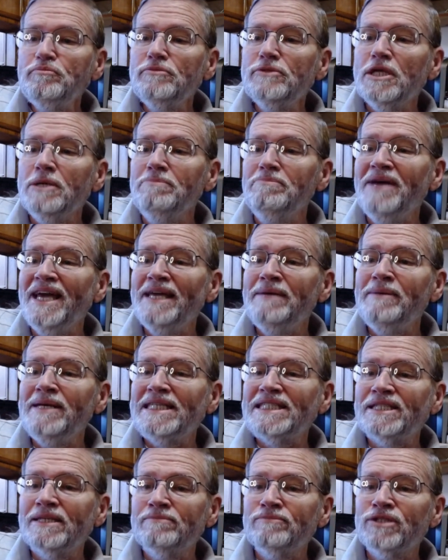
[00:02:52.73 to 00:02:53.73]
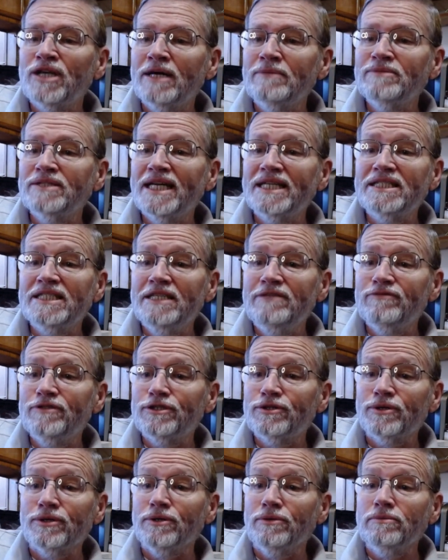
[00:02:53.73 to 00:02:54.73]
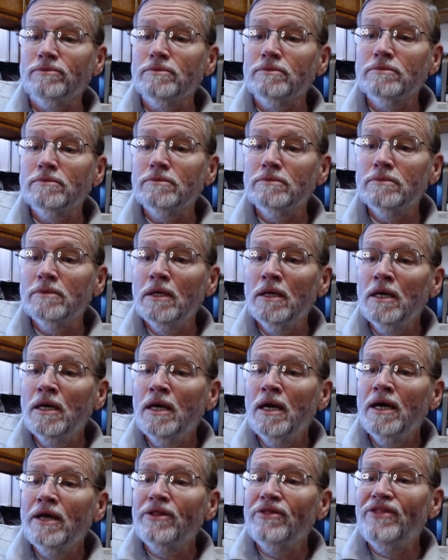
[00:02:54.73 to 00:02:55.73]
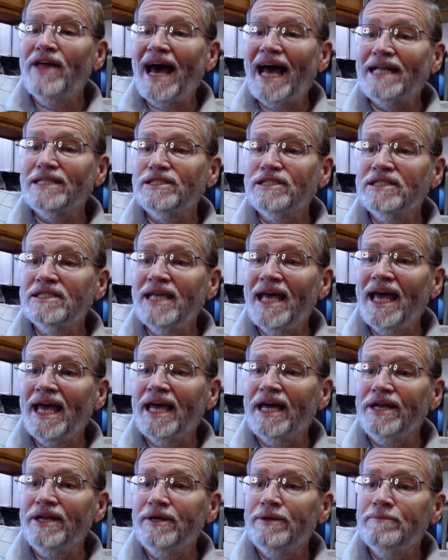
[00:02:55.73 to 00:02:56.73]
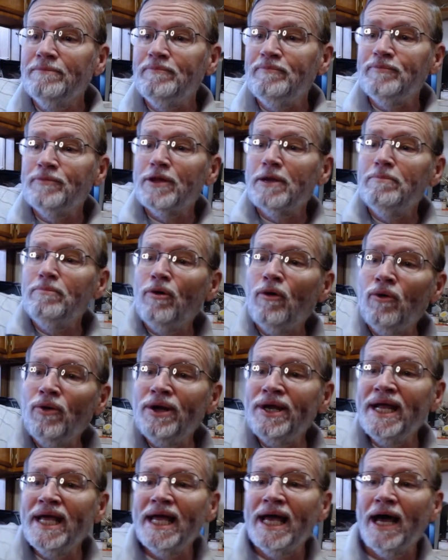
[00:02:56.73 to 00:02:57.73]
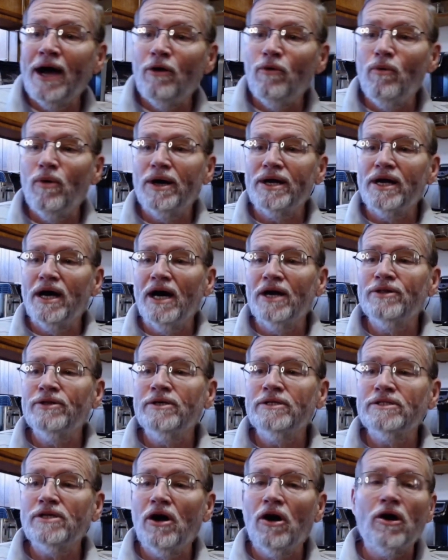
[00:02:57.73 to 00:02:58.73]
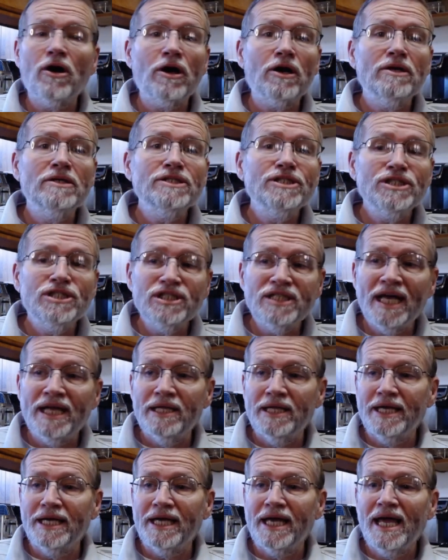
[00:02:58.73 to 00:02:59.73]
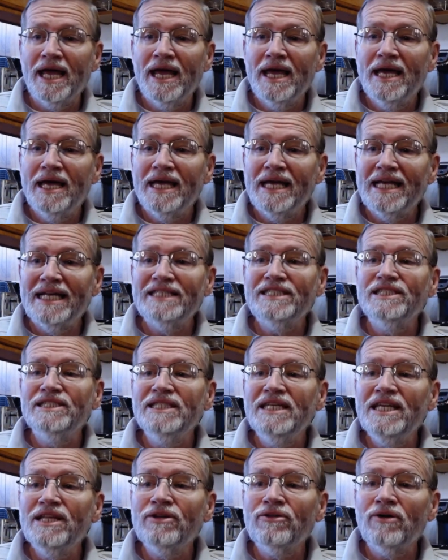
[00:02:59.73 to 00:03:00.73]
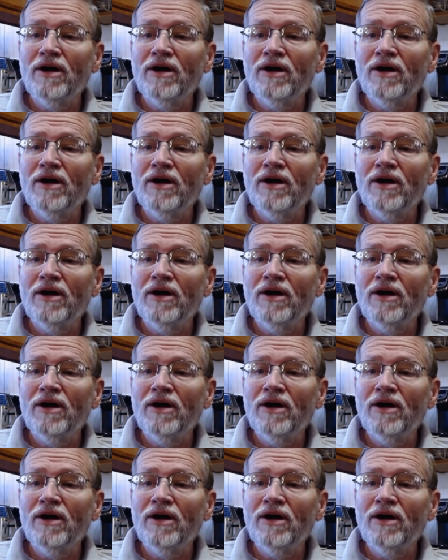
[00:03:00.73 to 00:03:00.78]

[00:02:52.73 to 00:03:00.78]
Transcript: Maybe sometimes that's even true. That said, pointing out what others are selling is neither